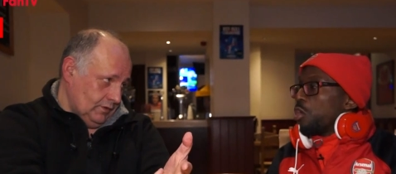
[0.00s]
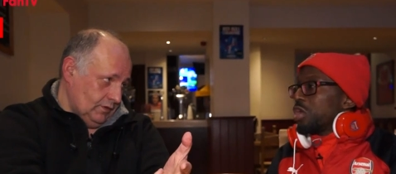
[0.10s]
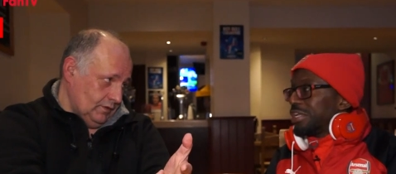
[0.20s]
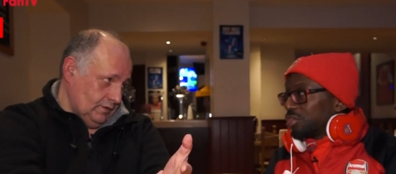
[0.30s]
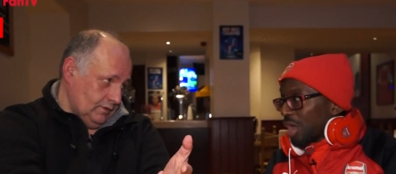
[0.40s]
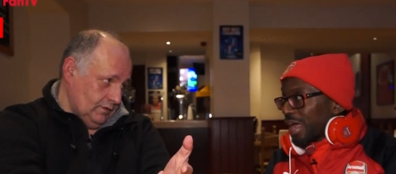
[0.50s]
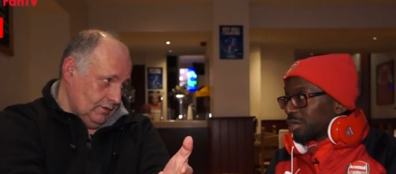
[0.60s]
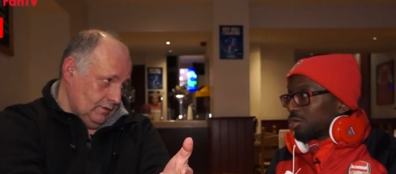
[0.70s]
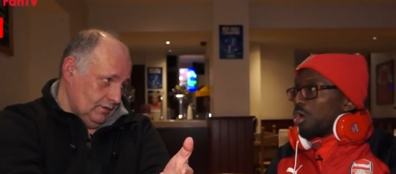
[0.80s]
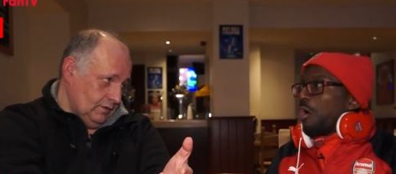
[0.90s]
Speaker 1: or Leeds
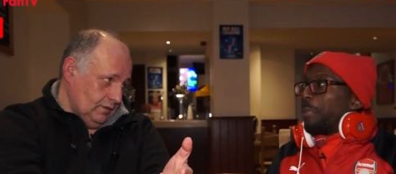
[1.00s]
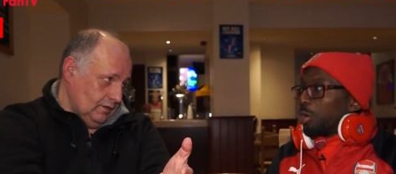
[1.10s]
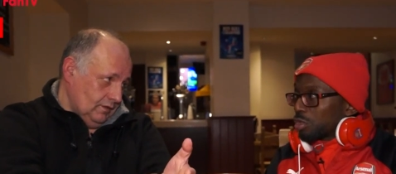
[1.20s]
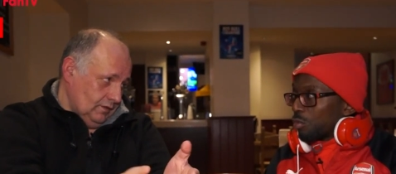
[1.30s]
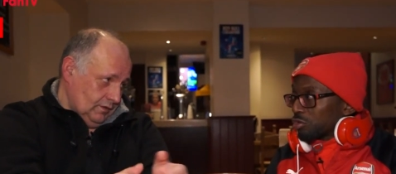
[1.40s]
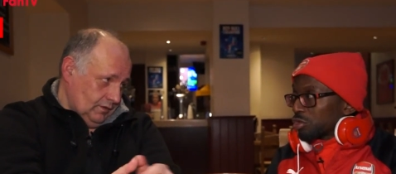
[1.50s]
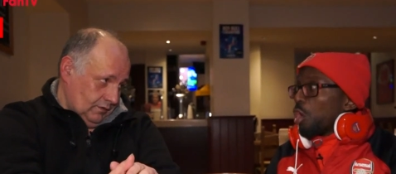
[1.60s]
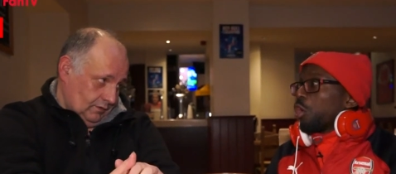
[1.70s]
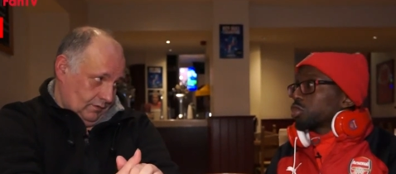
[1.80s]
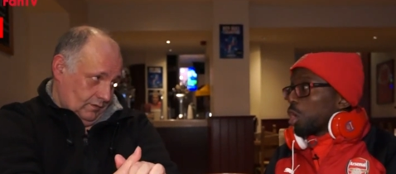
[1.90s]
United or Bolton Wanderers
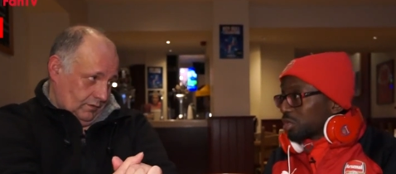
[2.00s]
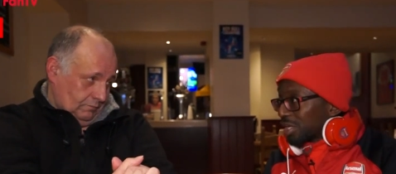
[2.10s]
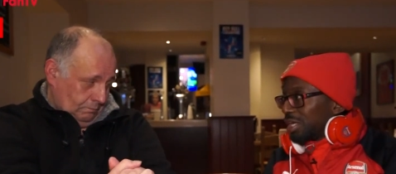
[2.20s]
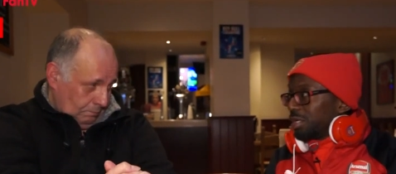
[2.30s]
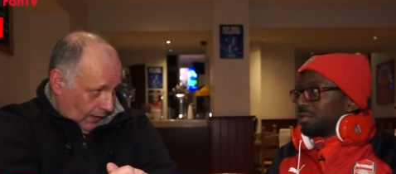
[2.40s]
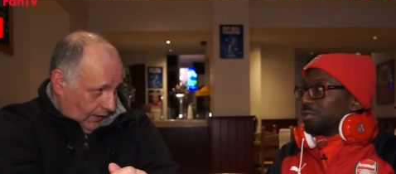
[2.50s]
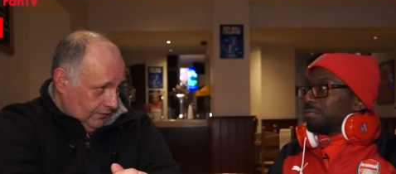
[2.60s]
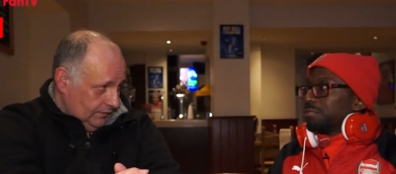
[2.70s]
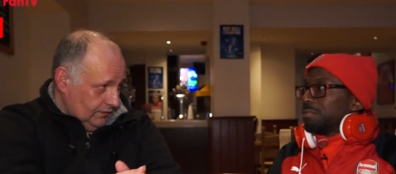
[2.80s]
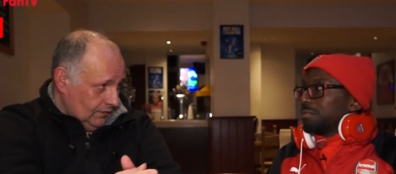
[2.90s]
or Stoke City. But
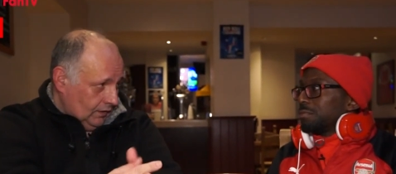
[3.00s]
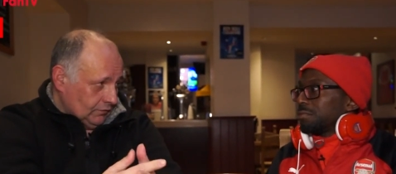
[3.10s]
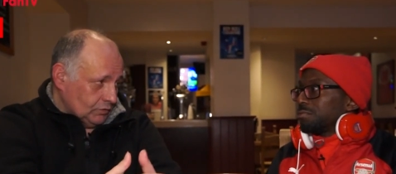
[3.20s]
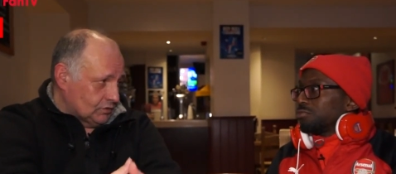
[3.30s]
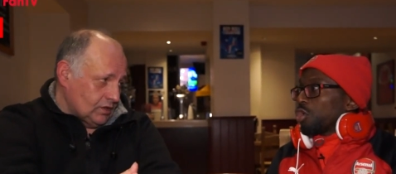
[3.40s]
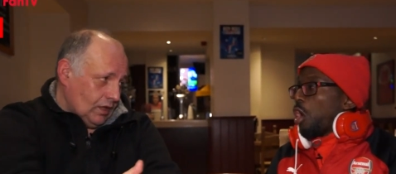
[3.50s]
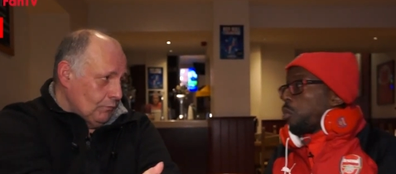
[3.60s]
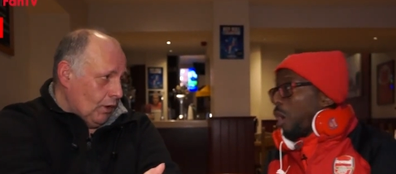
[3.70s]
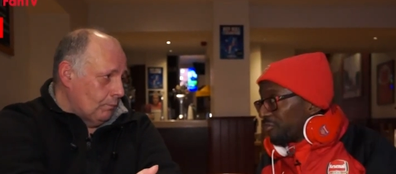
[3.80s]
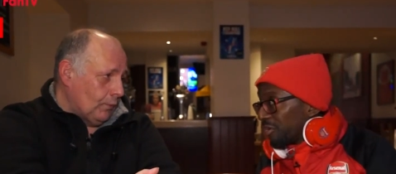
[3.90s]
I'm not.
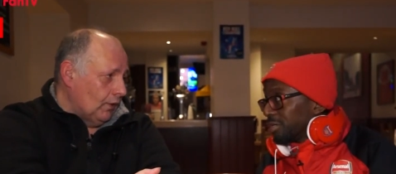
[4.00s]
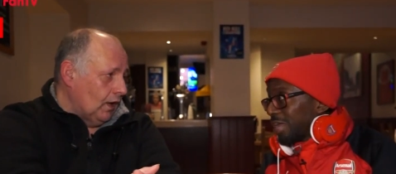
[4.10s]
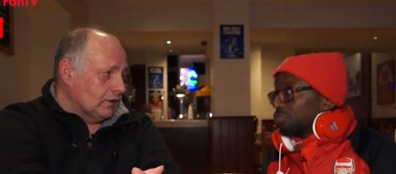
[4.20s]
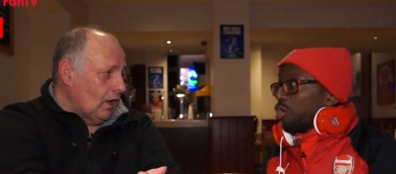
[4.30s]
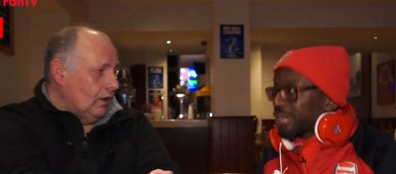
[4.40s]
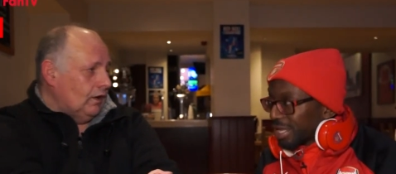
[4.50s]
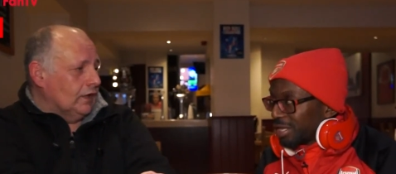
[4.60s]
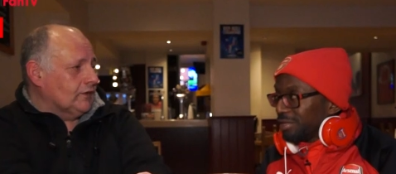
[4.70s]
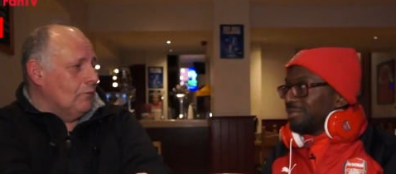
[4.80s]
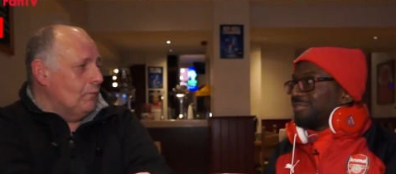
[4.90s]
I'm not don't, I
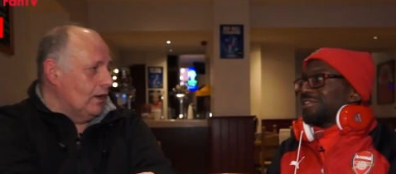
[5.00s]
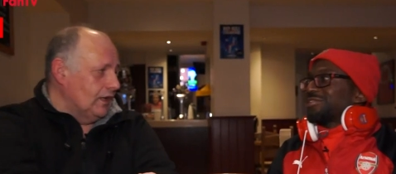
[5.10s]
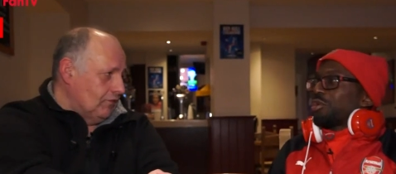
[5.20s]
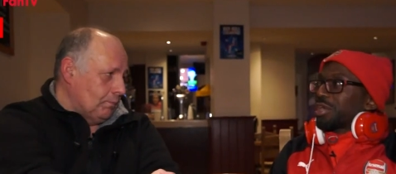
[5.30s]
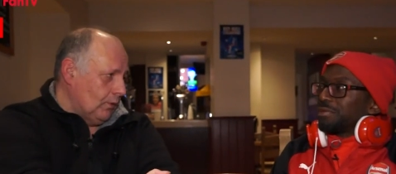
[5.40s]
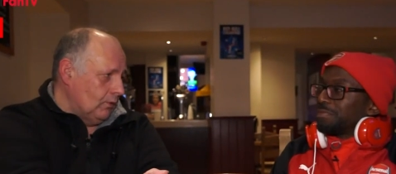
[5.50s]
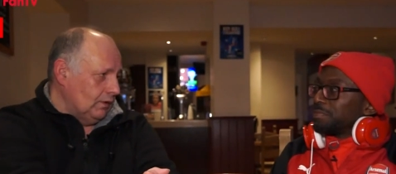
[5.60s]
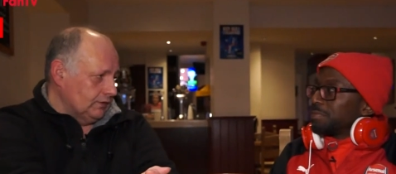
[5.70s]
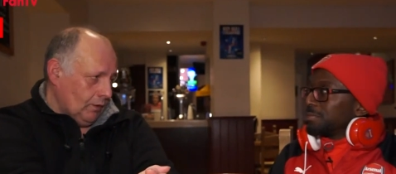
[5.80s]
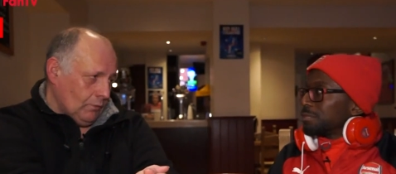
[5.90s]
don't mind Liverpool.
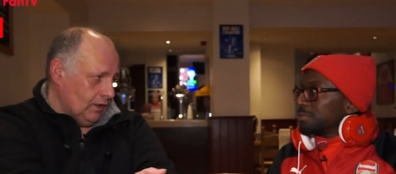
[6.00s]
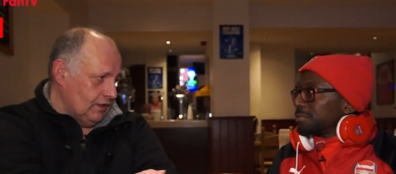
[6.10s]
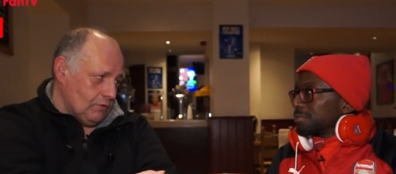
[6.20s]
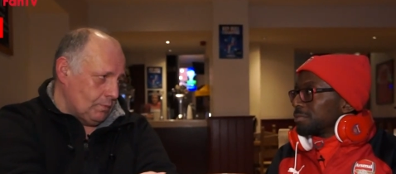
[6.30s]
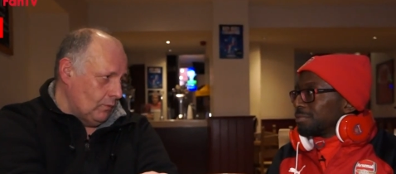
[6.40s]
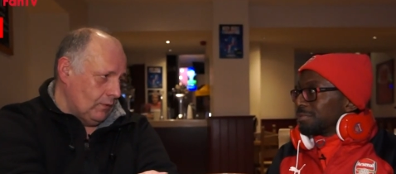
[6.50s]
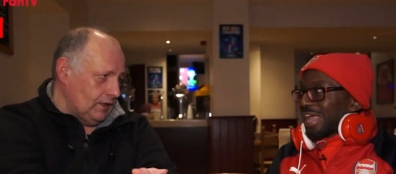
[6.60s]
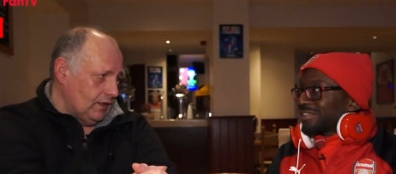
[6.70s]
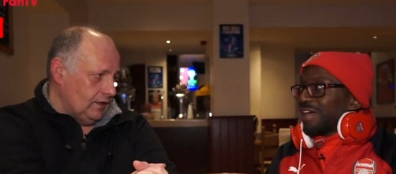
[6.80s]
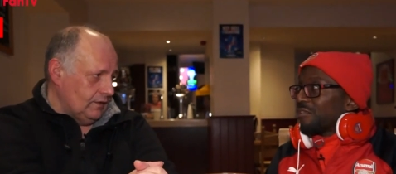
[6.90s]
Speaker 2: Joking. I don't mind Liverpool
Speaker 1: winning.
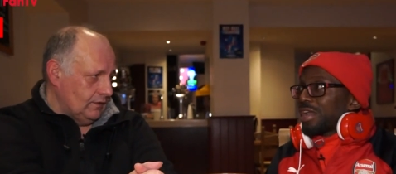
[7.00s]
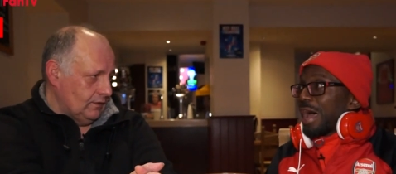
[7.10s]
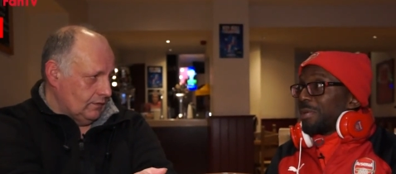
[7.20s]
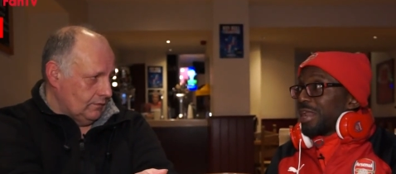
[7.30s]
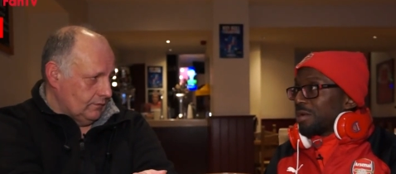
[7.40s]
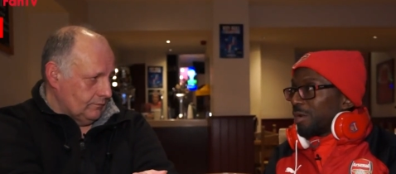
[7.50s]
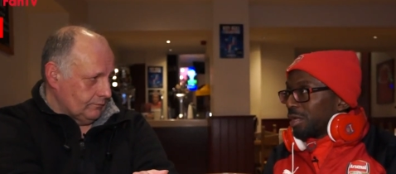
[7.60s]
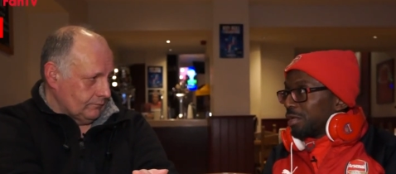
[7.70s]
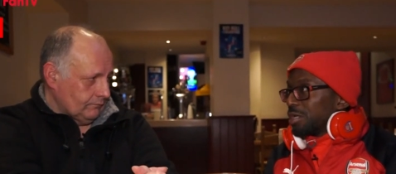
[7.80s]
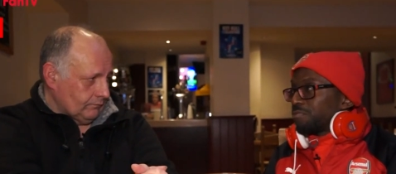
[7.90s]
That's never going to happen
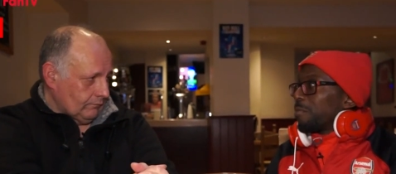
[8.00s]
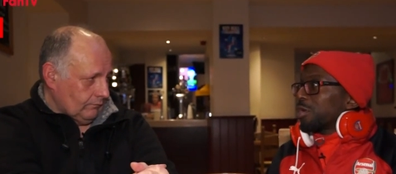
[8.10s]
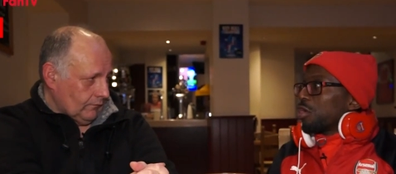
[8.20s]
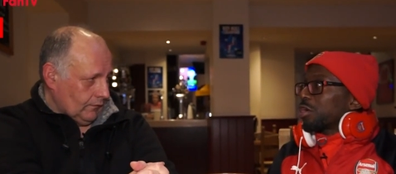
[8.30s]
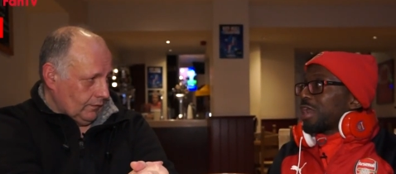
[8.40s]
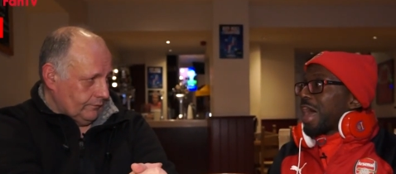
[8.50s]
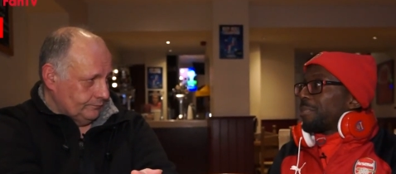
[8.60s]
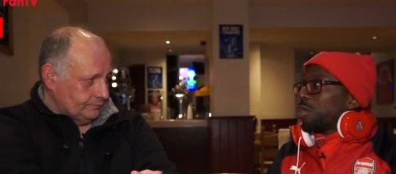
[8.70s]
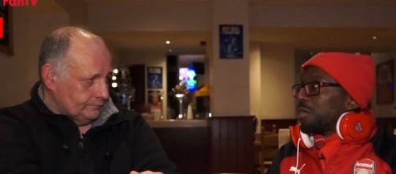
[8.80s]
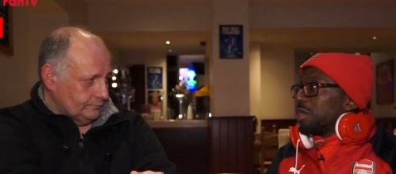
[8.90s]
anyway. It's probably only going to
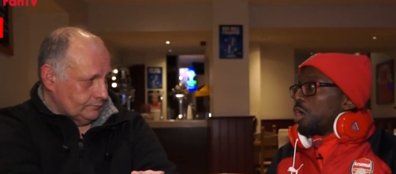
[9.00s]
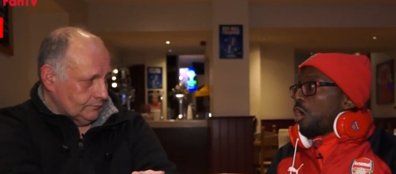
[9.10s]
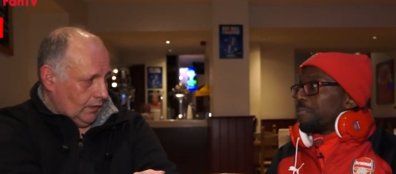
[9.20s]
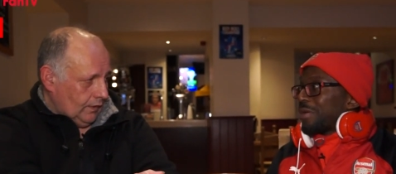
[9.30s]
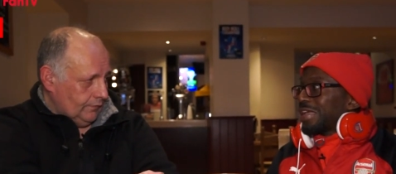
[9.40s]
happen on on